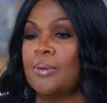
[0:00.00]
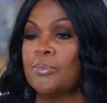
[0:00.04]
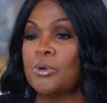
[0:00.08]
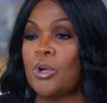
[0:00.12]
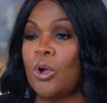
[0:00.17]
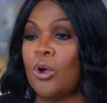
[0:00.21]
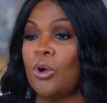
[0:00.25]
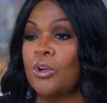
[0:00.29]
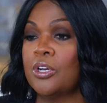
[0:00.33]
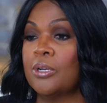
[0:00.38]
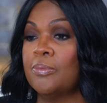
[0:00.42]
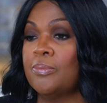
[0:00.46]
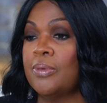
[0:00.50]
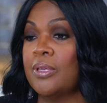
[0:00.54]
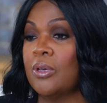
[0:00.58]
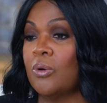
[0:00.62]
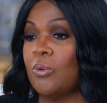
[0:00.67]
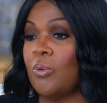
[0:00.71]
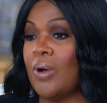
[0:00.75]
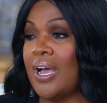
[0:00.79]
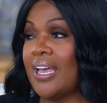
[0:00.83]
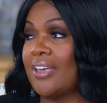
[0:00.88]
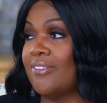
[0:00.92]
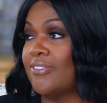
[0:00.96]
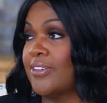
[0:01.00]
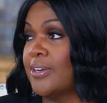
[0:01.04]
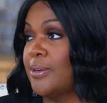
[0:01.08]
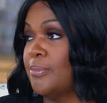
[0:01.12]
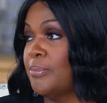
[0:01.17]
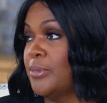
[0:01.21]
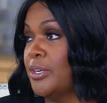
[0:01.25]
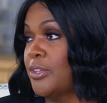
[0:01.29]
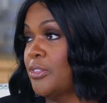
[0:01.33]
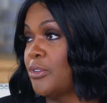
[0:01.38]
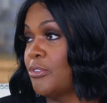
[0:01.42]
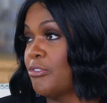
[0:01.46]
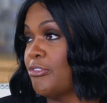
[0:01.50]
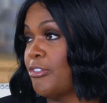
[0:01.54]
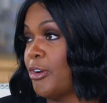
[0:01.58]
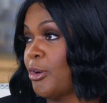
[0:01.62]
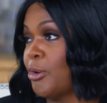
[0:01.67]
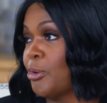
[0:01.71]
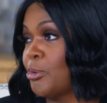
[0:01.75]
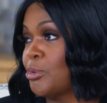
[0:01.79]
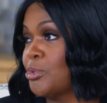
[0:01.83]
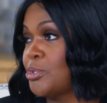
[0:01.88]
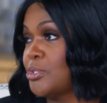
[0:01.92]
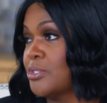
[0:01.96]
I'm called to be a wife and a mother
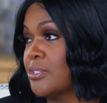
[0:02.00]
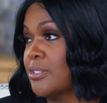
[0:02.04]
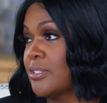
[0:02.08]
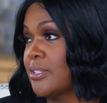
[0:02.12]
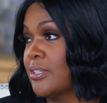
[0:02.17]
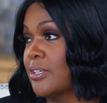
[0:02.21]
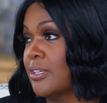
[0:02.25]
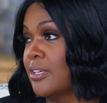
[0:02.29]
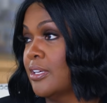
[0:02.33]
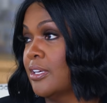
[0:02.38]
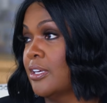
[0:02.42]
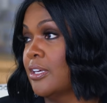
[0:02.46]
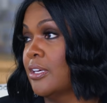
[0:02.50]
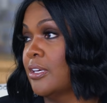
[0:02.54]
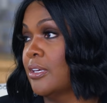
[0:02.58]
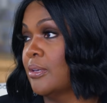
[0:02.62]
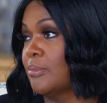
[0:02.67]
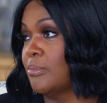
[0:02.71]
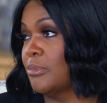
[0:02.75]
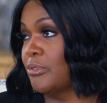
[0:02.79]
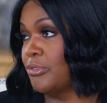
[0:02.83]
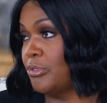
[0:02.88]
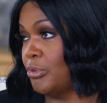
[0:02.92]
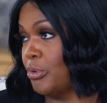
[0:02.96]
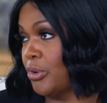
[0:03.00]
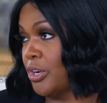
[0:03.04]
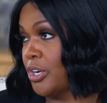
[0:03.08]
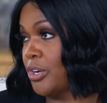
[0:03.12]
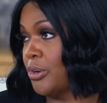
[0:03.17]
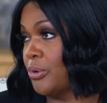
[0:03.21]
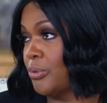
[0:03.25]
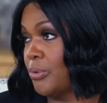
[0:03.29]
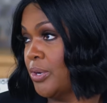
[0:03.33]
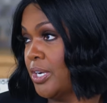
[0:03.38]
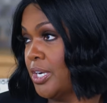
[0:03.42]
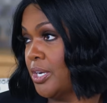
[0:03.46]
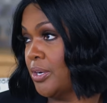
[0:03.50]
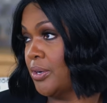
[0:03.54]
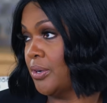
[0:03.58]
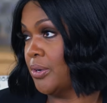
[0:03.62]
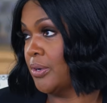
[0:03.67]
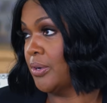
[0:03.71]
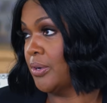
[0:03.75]
1st mm-hmm. before a career.